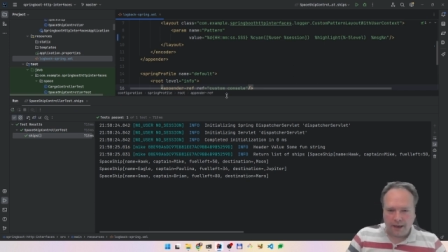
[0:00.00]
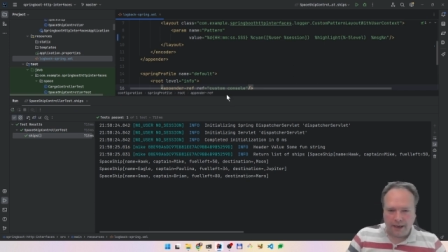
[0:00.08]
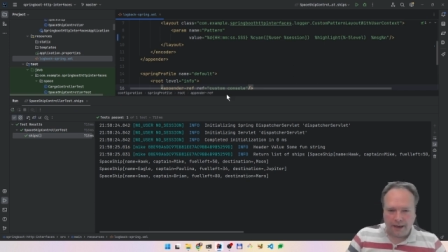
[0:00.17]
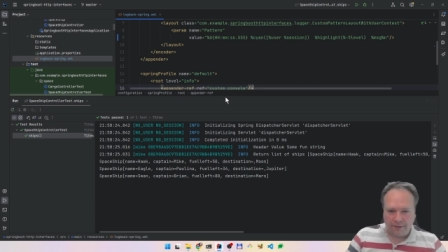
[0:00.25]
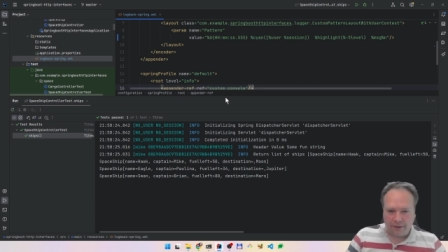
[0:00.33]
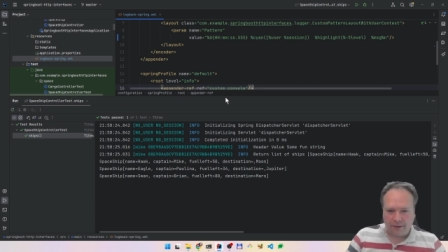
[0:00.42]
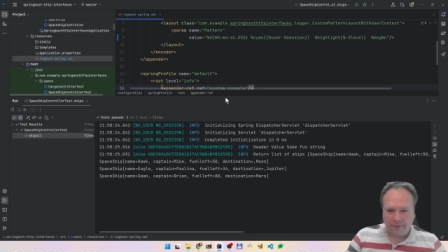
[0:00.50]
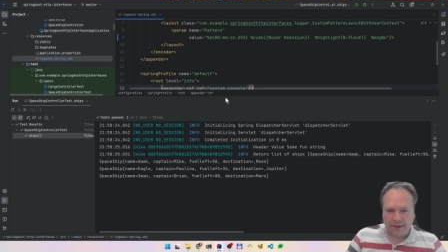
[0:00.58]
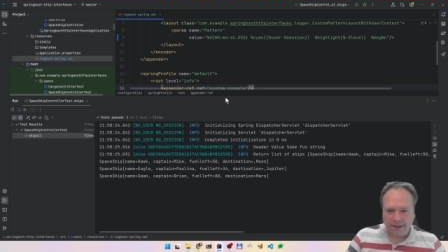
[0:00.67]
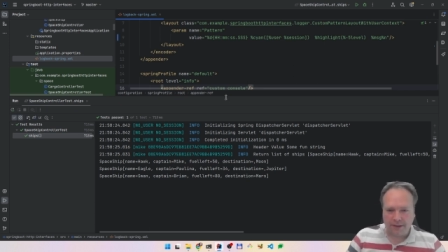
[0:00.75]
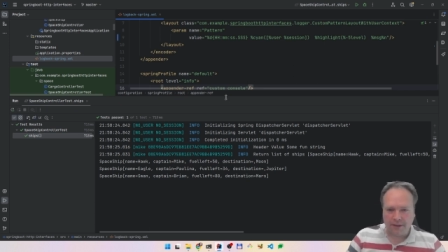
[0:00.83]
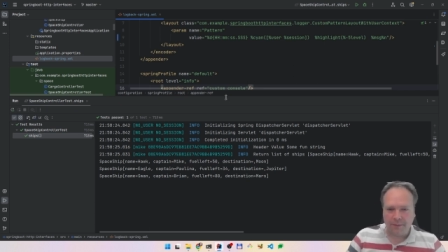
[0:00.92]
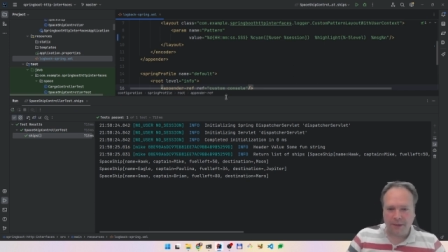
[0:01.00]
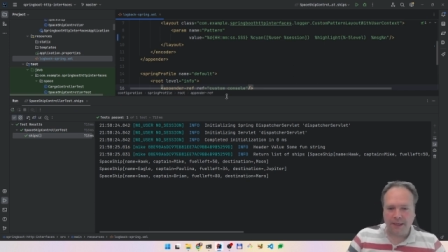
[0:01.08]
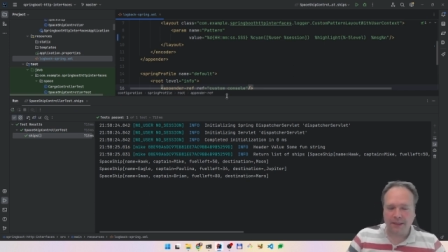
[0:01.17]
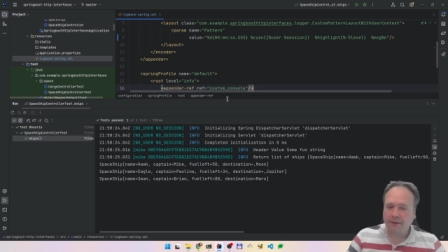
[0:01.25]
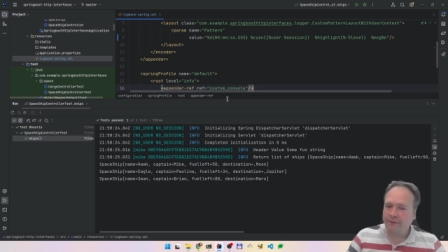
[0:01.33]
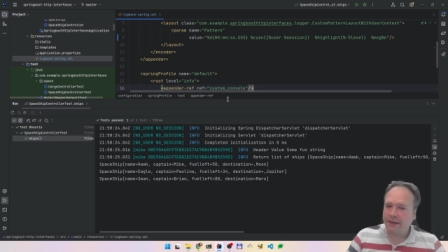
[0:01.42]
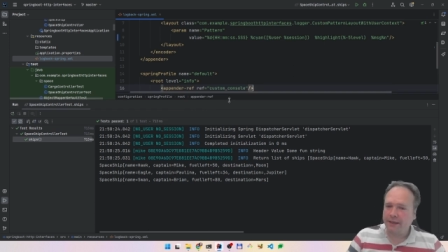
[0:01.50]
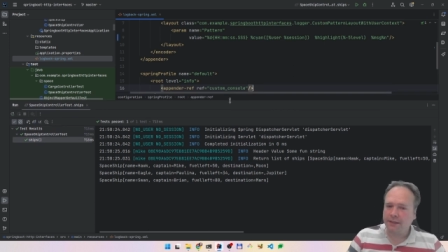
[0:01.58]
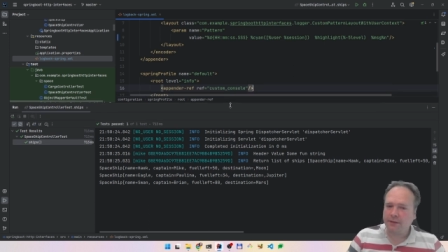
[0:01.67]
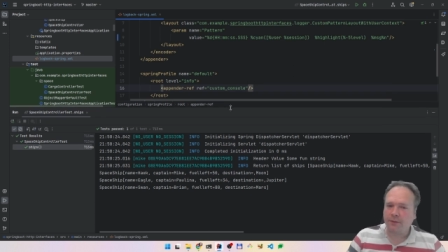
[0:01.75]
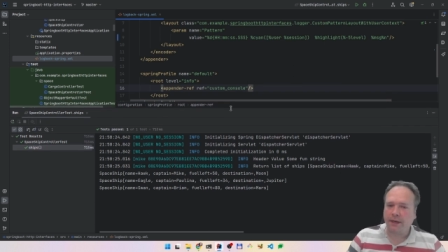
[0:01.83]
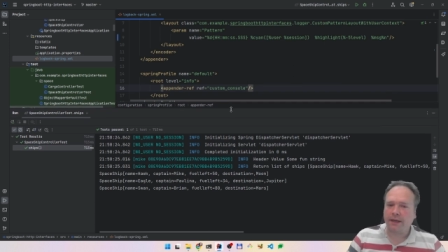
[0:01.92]
I have a lot of HTTP
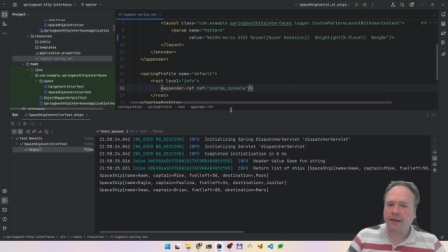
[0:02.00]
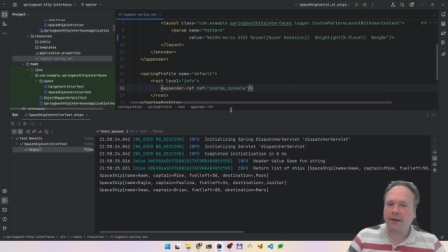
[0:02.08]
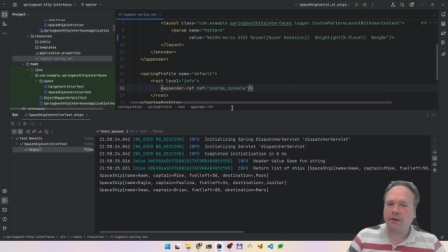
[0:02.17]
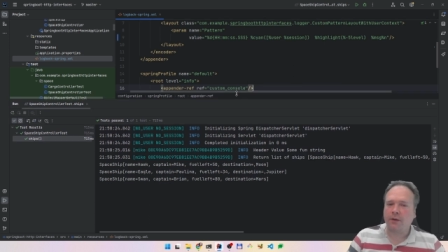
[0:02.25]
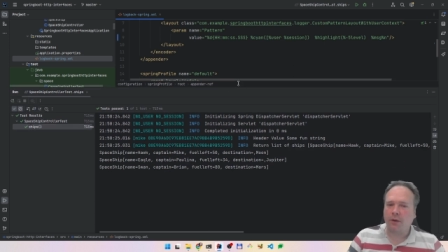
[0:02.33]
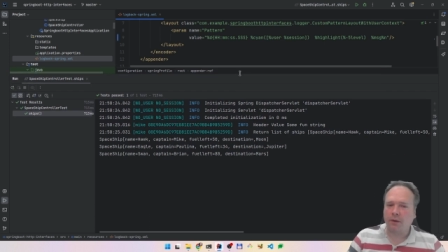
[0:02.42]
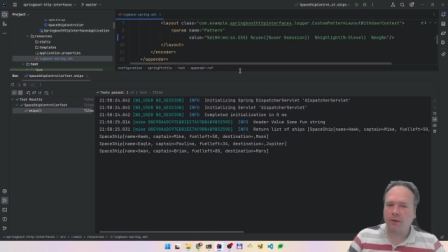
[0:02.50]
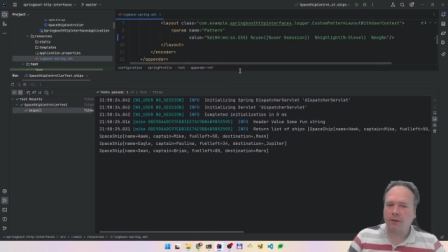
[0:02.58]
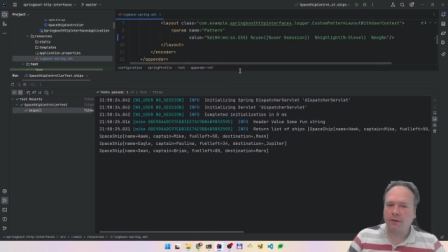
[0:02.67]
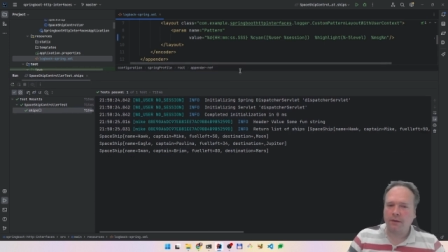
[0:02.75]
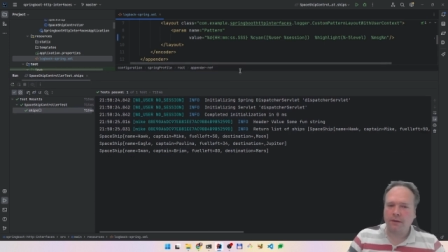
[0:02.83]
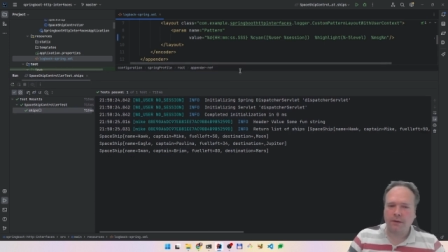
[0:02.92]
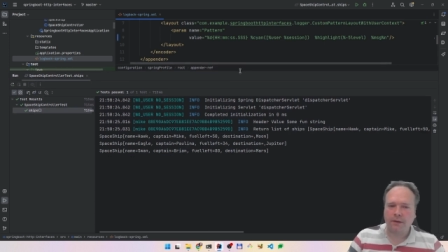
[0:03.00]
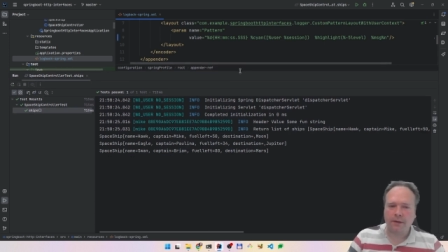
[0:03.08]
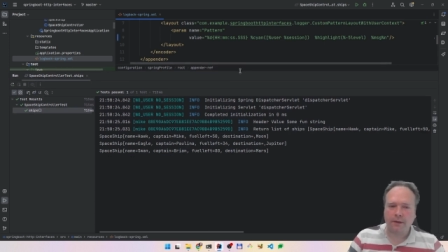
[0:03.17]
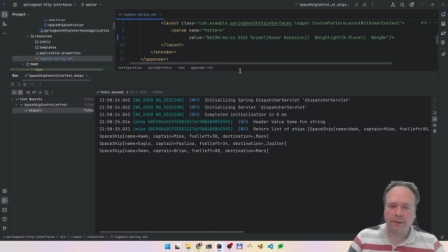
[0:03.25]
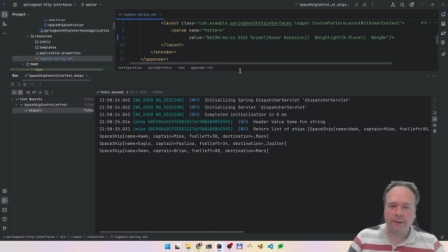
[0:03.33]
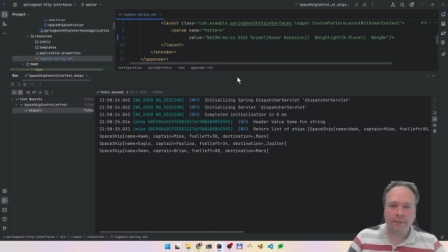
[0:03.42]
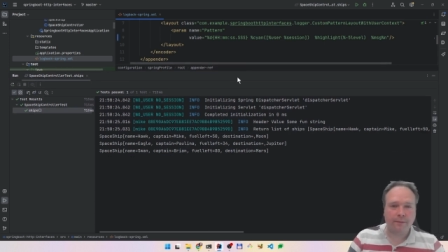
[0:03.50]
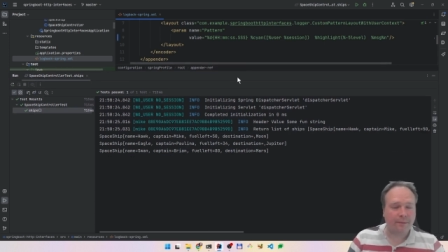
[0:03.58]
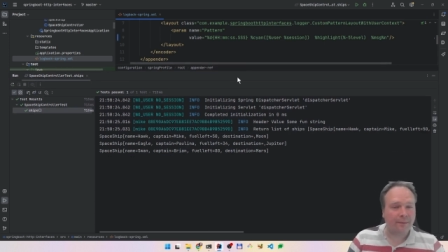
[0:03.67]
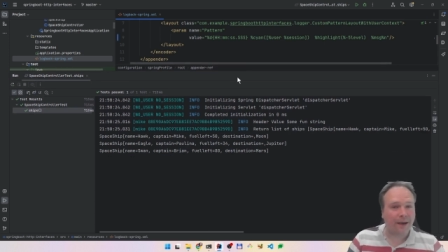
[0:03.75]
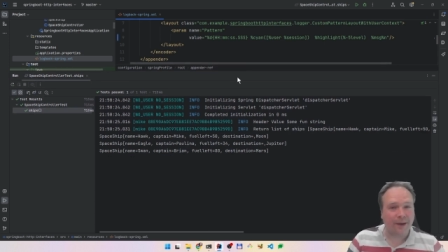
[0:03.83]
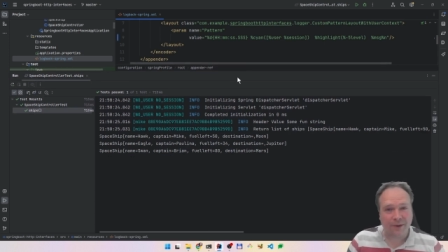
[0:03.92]
interfaces where I can call um,
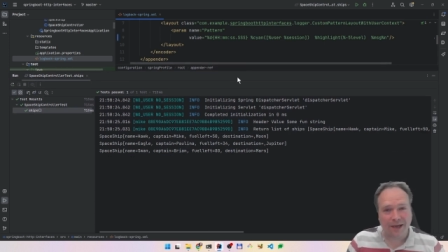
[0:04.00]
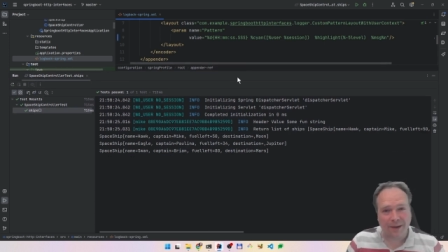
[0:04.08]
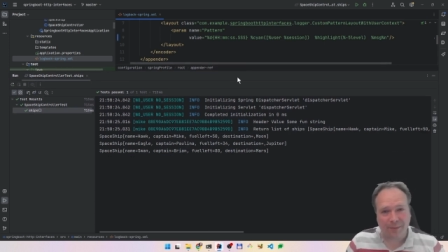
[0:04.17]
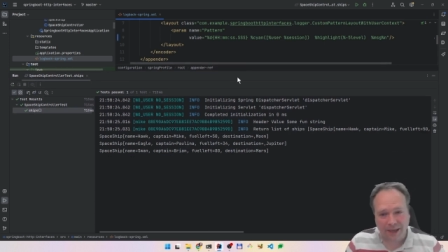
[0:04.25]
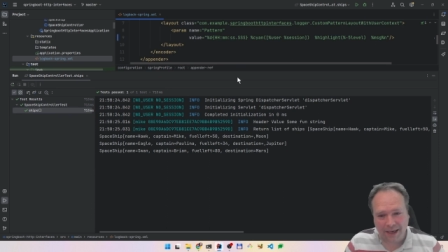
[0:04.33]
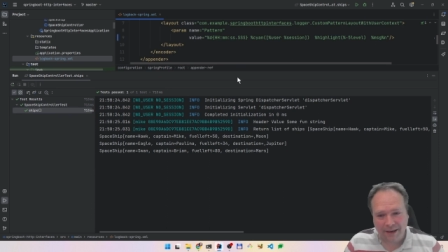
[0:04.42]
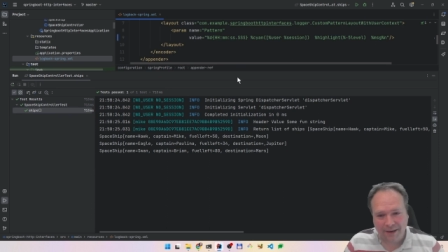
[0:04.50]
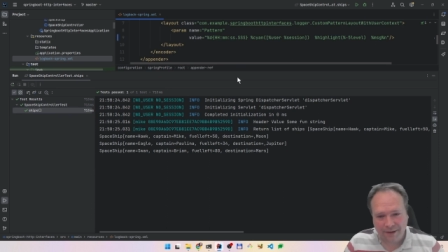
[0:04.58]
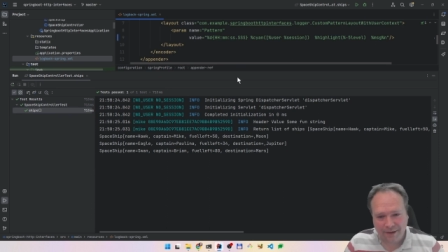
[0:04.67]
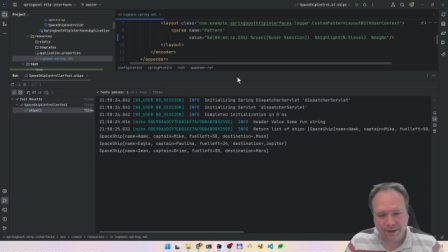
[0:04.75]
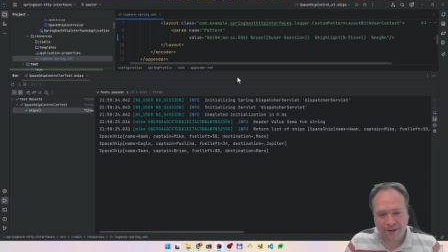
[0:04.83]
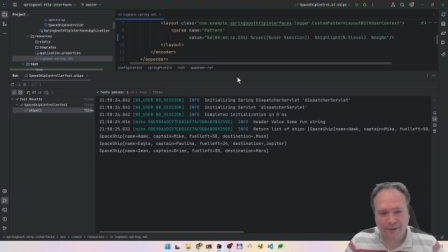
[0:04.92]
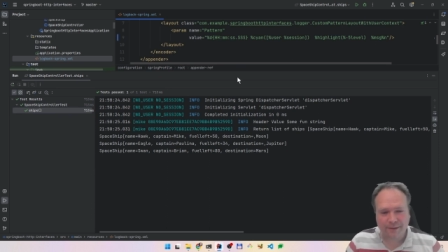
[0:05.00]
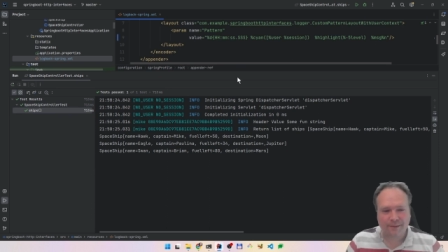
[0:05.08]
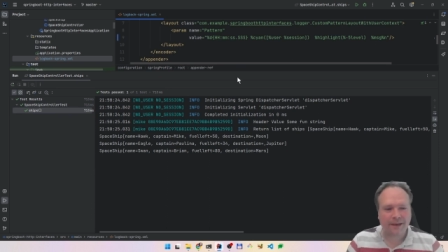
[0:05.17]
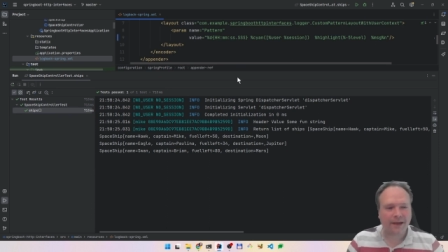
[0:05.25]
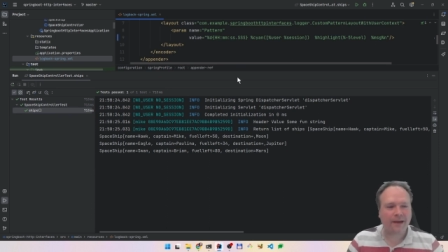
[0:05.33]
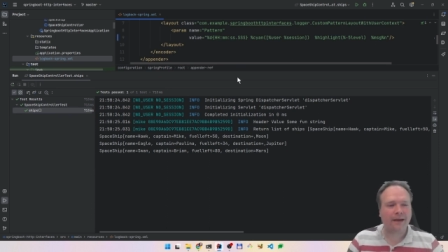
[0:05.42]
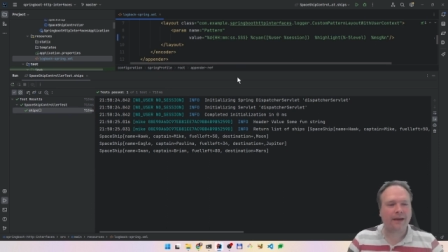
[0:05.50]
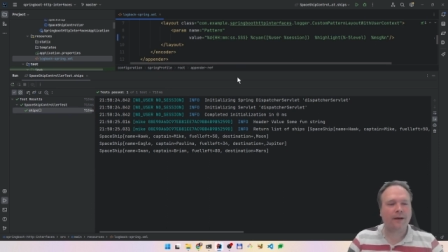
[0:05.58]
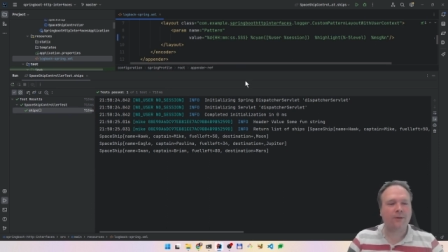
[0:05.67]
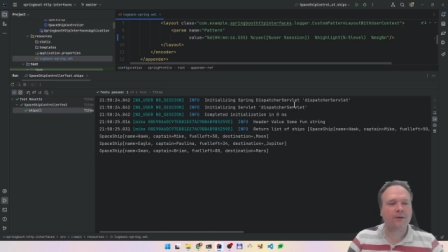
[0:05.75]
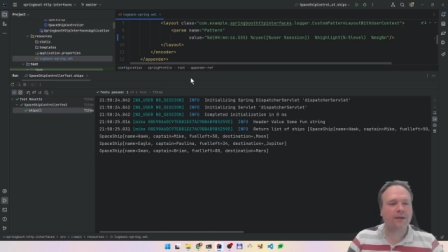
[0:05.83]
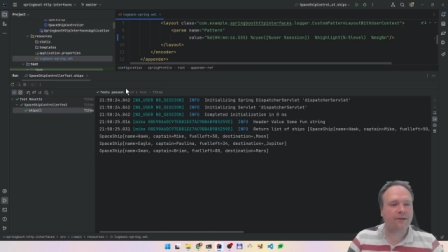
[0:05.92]
my own API. Uh, yeah, and I
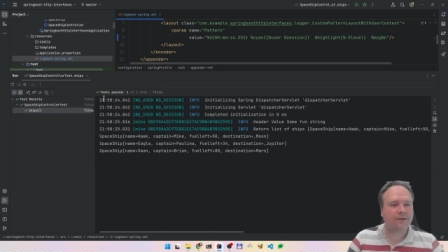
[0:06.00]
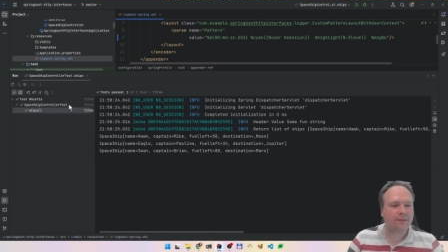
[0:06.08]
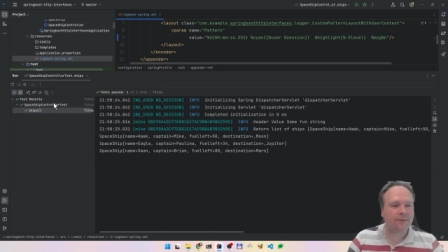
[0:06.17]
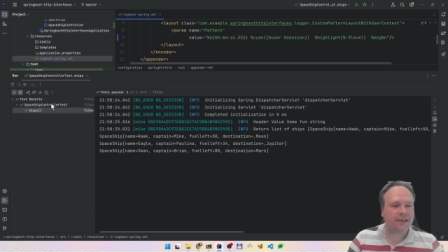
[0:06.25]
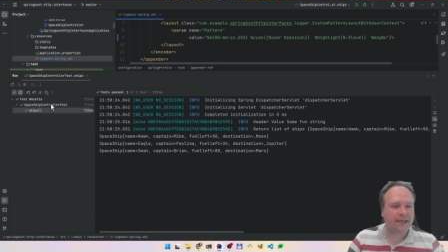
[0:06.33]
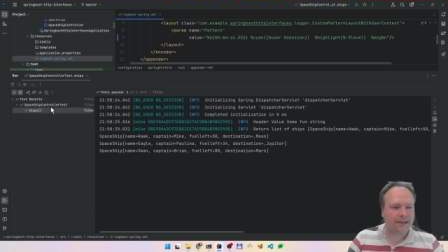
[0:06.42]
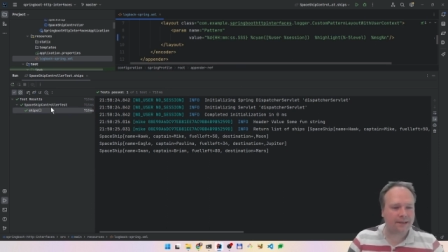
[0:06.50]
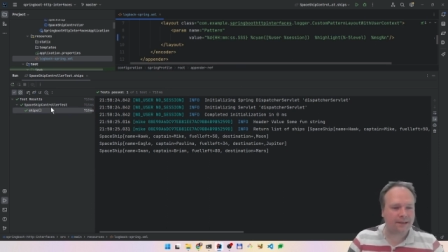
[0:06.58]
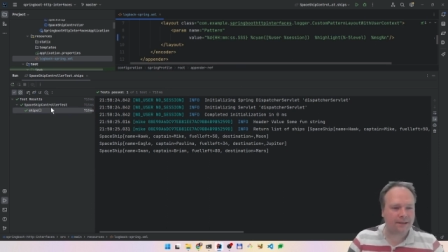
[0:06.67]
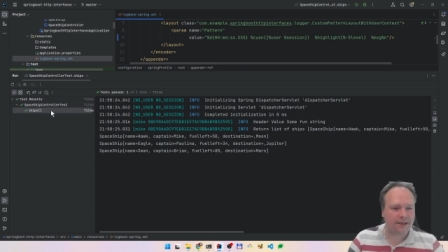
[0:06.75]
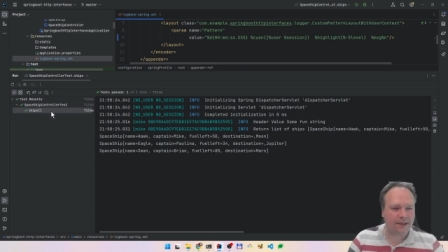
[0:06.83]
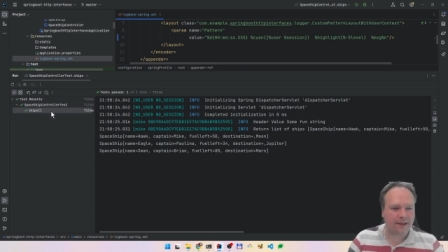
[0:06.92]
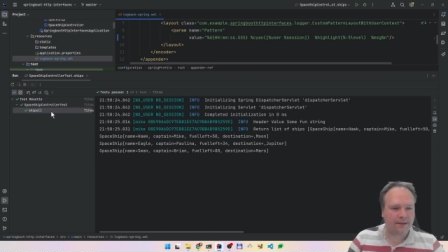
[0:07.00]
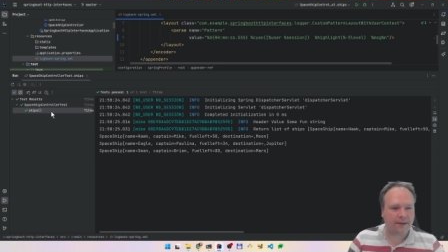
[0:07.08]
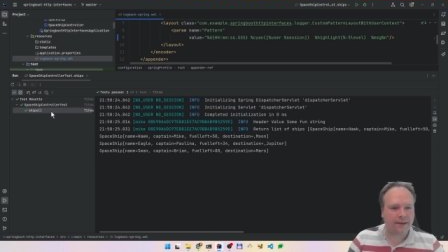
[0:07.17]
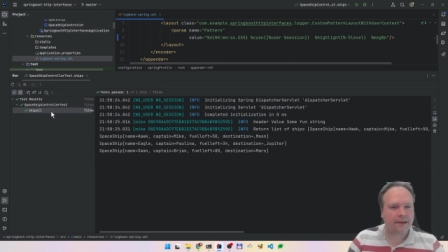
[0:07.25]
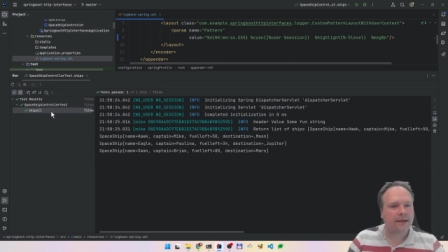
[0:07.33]
also have some tests here. And